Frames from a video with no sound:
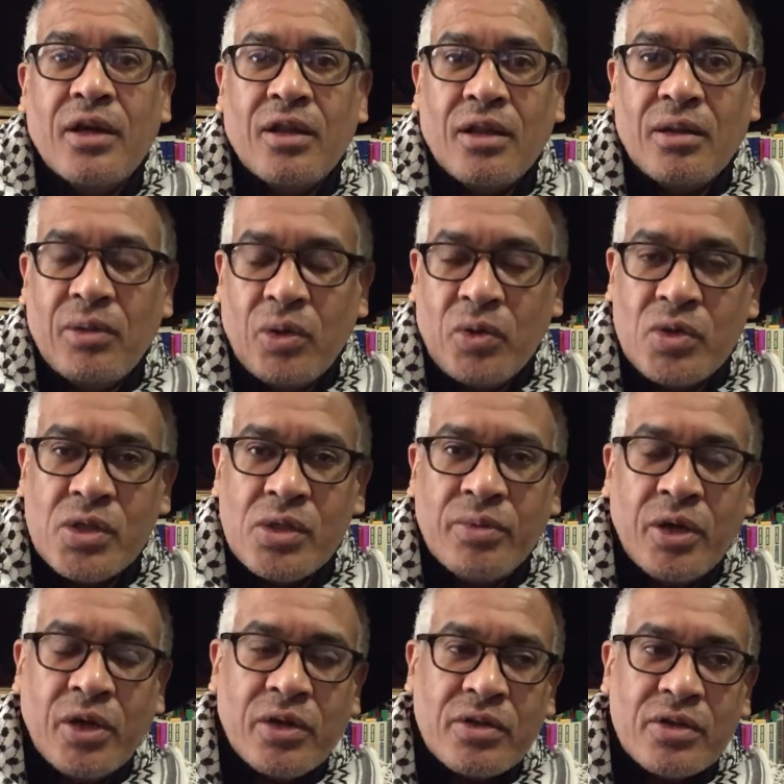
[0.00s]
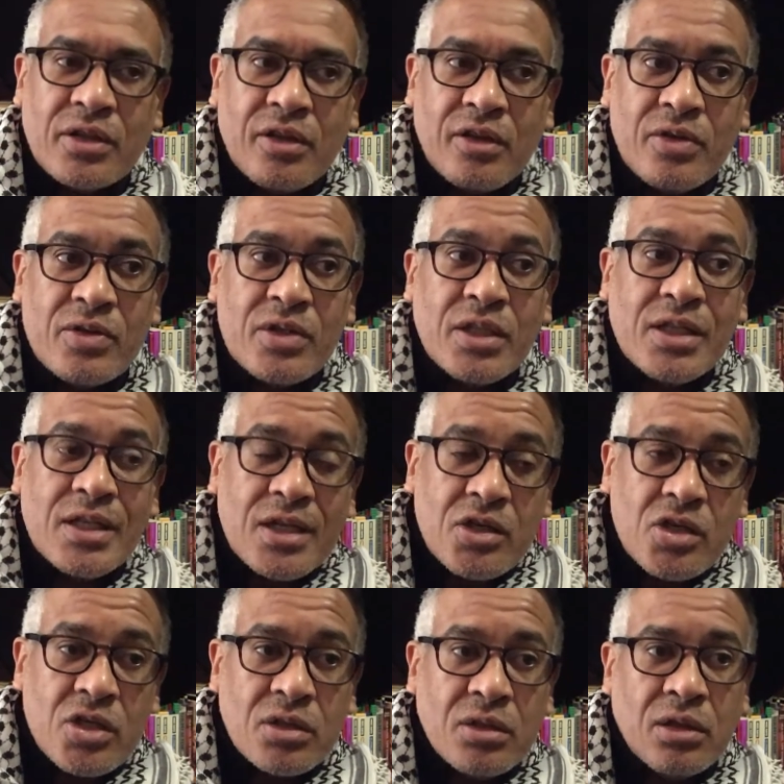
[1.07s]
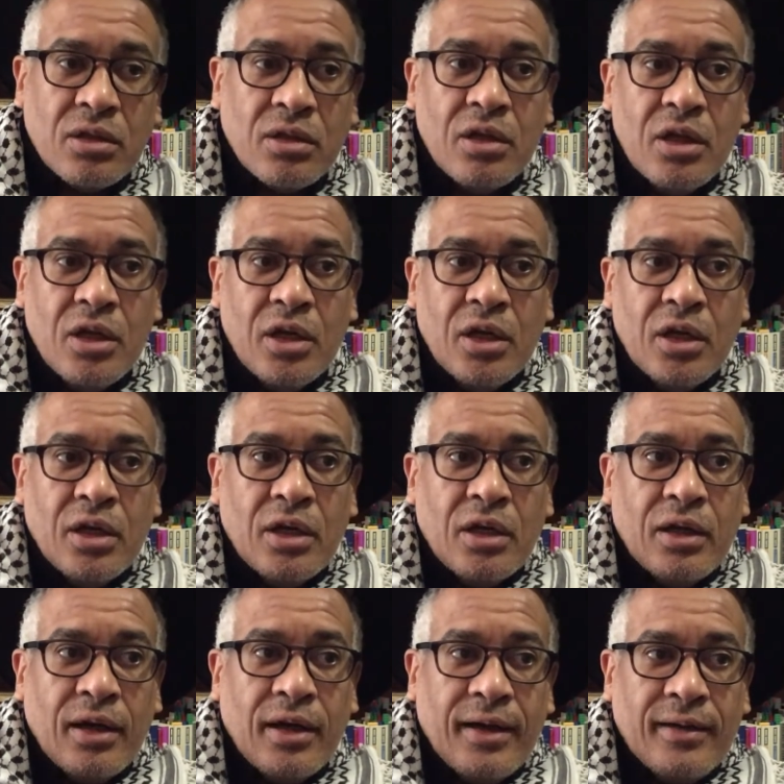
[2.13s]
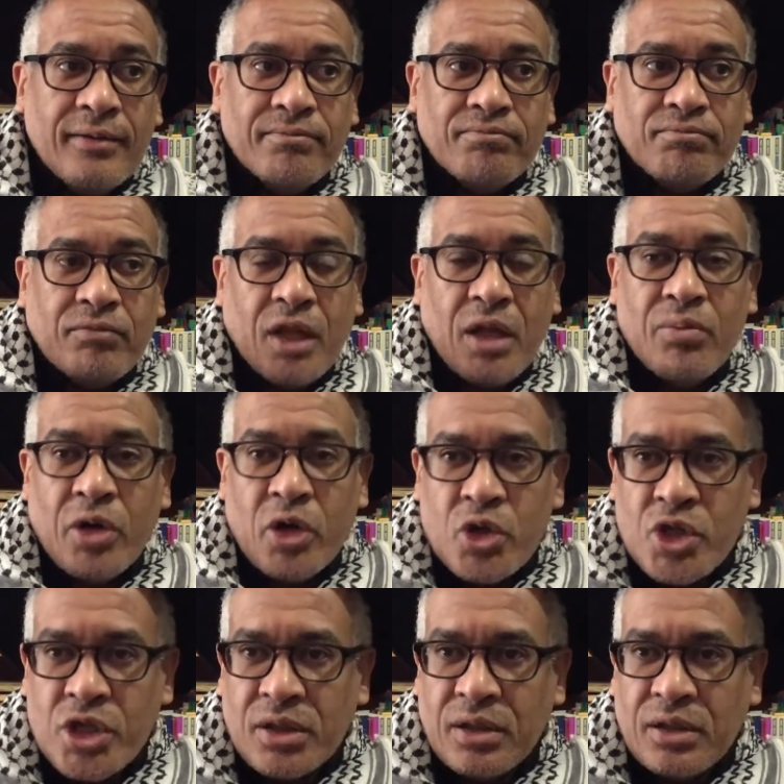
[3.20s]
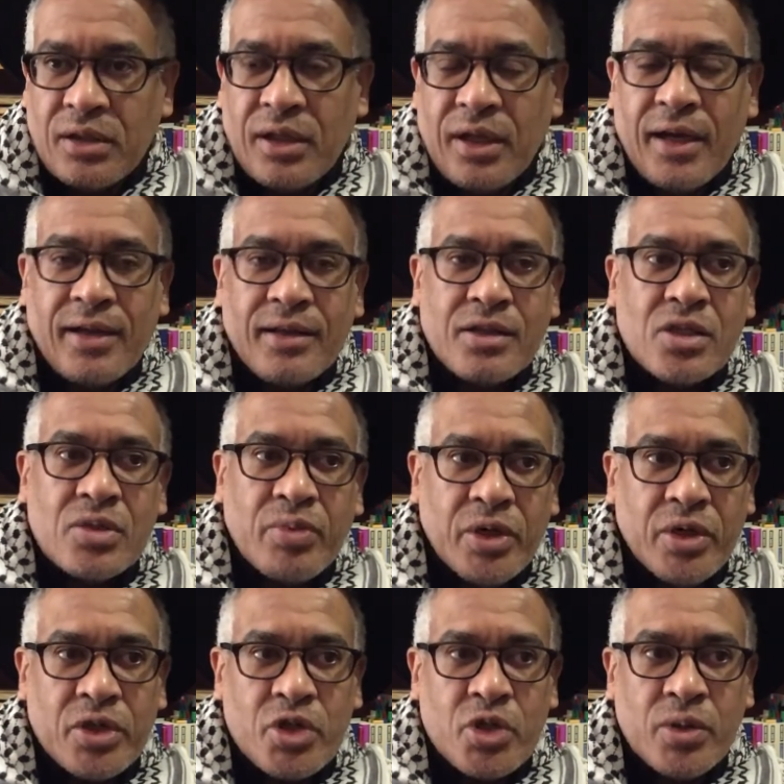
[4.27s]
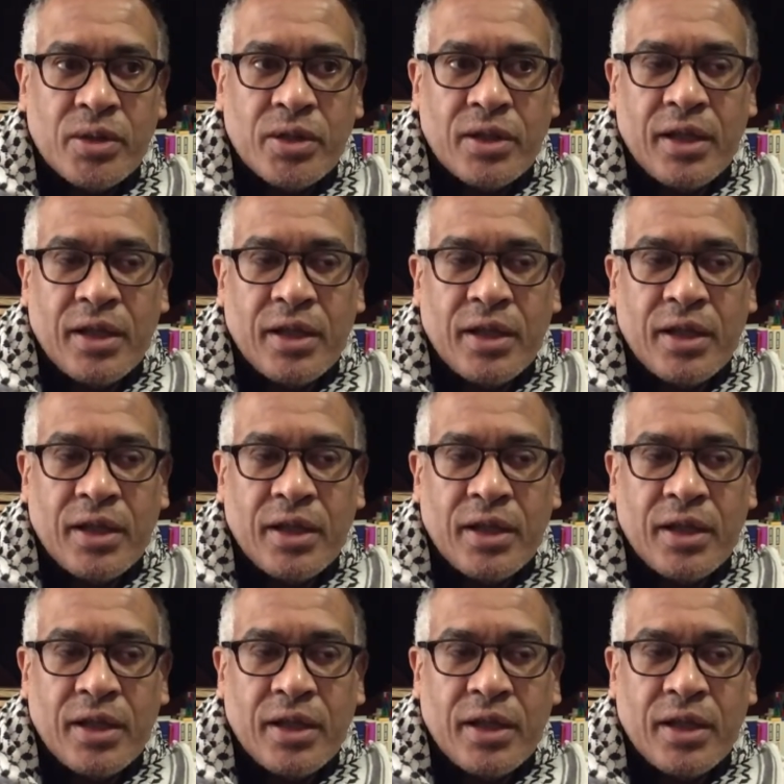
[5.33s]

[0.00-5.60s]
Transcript: They were also about those additional emotional and spiritual